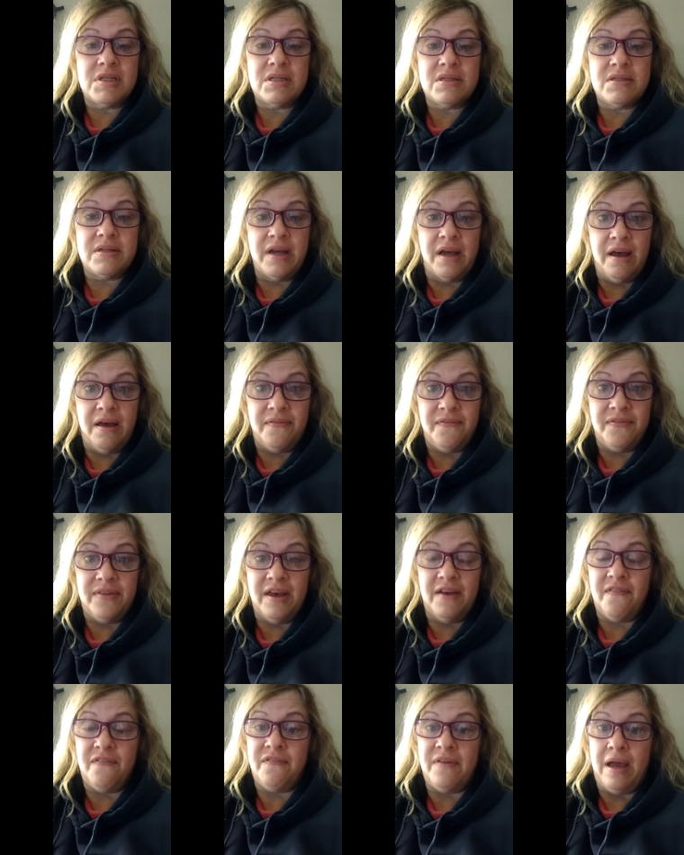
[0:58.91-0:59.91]
stuff
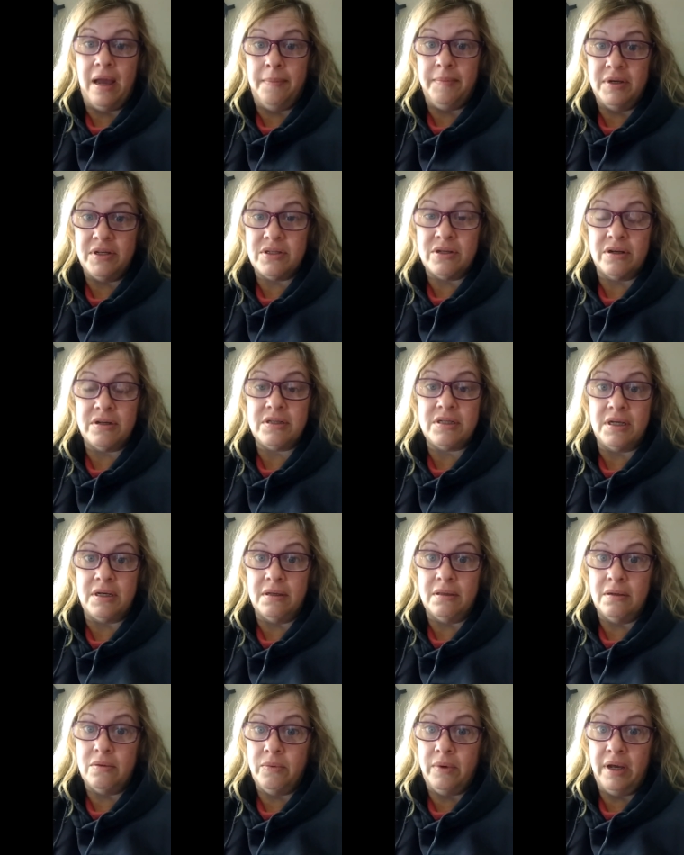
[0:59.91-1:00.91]
that families are
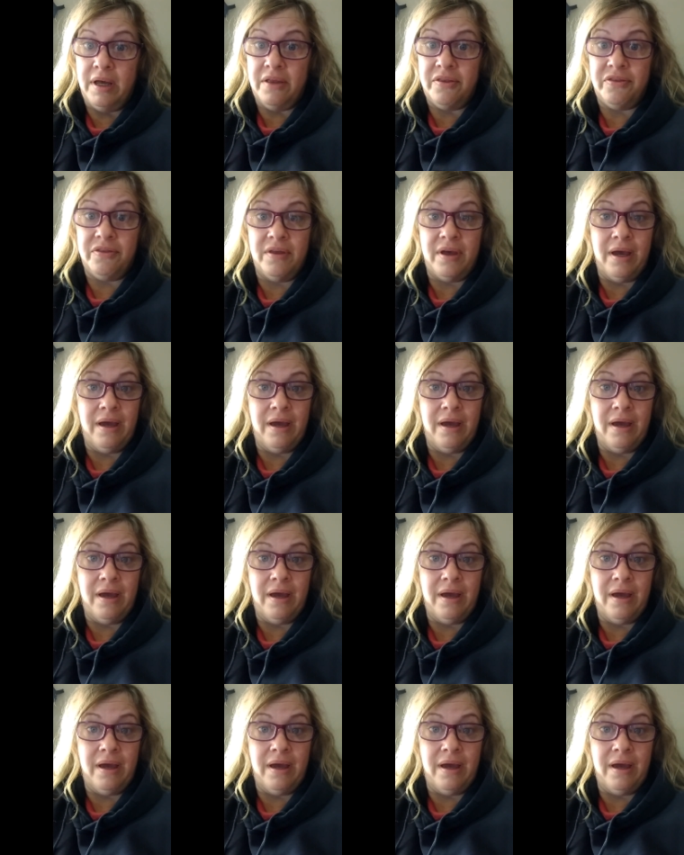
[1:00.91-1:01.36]
dealing with